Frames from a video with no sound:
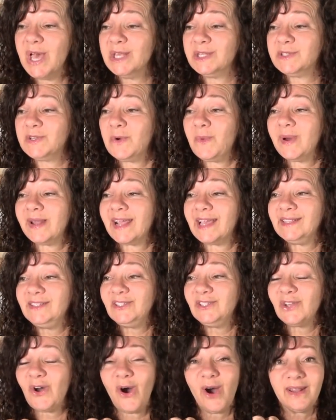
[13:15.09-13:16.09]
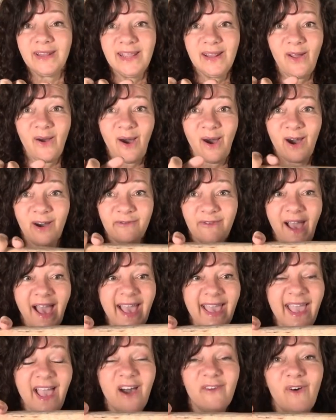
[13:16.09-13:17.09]
So when I sawed it off,
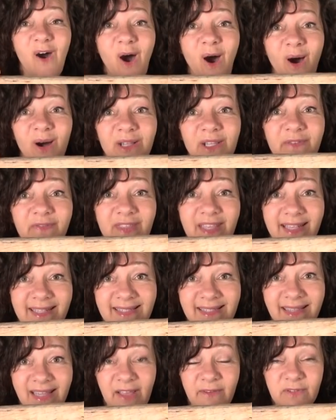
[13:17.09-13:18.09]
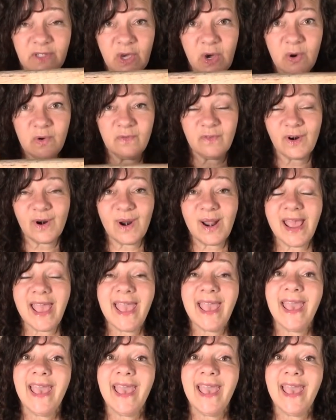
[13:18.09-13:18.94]
I have all of this left over.